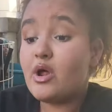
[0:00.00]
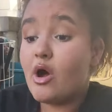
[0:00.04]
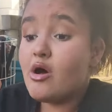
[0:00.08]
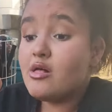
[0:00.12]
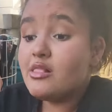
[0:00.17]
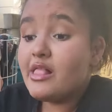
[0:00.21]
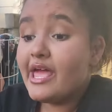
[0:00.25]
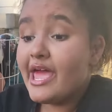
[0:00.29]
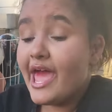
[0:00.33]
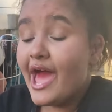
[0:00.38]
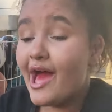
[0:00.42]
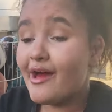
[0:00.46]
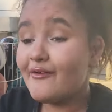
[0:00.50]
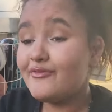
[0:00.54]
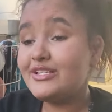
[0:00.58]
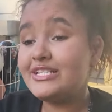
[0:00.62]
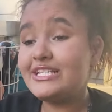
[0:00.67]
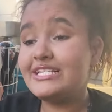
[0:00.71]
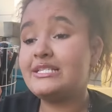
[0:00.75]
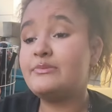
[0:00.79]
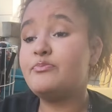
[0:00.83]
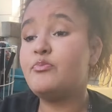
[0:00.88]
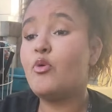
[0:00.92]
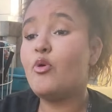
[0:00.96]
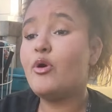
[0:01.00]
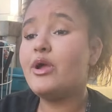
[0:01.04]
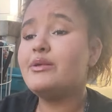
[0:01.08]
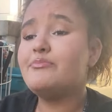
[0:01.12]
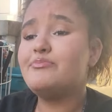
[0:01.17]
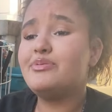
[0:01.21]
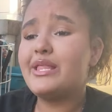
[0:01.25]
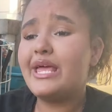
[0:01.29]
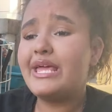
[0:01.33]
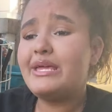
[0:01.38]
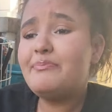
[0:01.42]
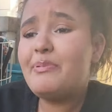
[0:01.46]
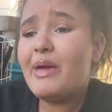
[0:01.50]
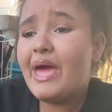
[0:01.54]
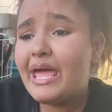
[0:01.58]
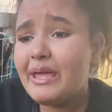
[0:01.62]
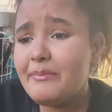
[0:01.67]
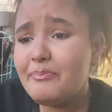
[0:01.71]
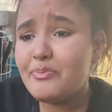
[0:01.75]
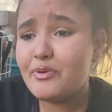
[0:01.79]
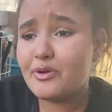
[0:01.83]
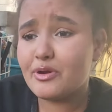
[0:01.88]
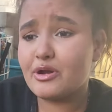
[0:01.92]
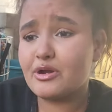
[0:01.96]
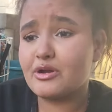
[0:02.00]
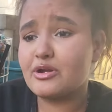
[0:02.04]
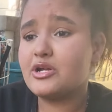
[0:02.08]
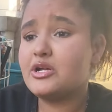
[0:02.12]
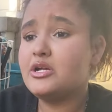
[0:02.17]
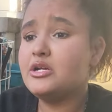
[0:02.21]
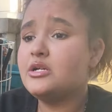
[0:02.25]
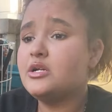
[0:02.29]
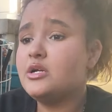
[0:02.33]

but all I have is this boring blank paper.